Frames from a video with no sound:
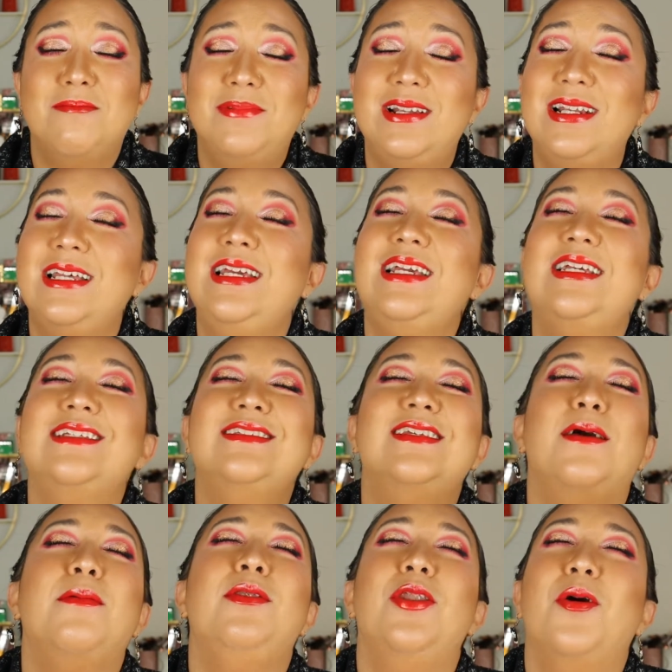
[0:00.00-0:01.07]
please,
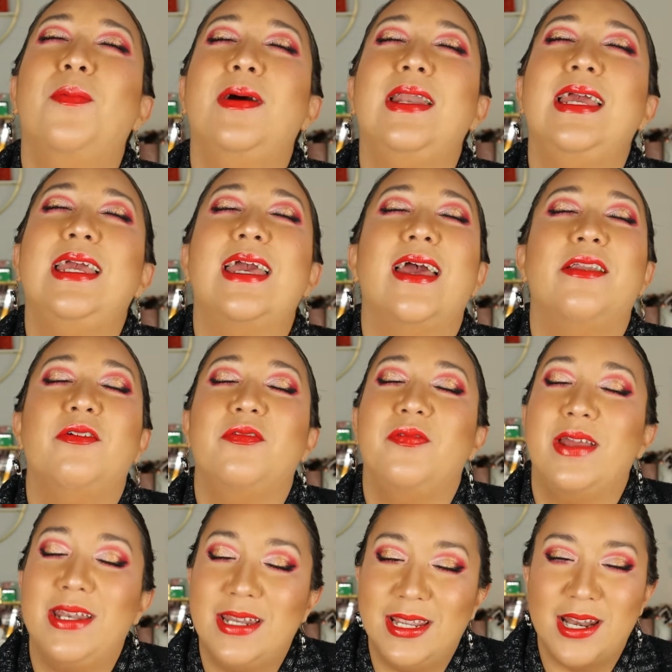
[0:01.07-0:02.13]
nobody get
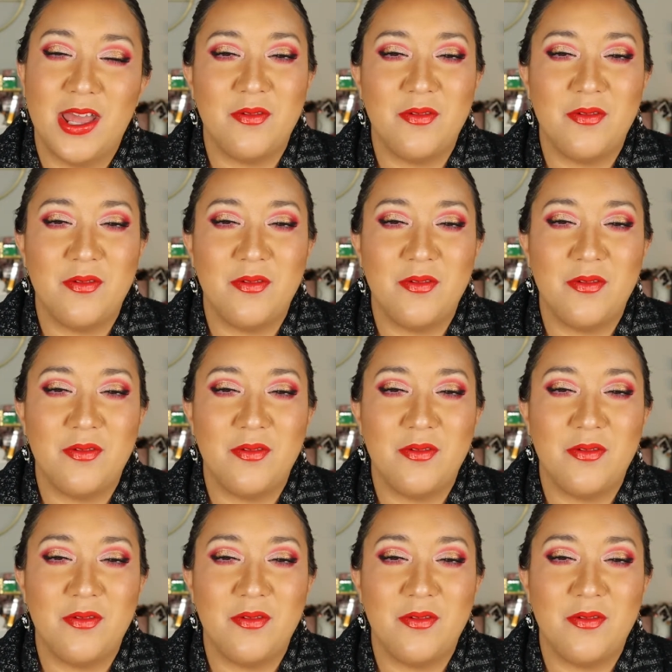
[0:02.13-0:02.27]
offended.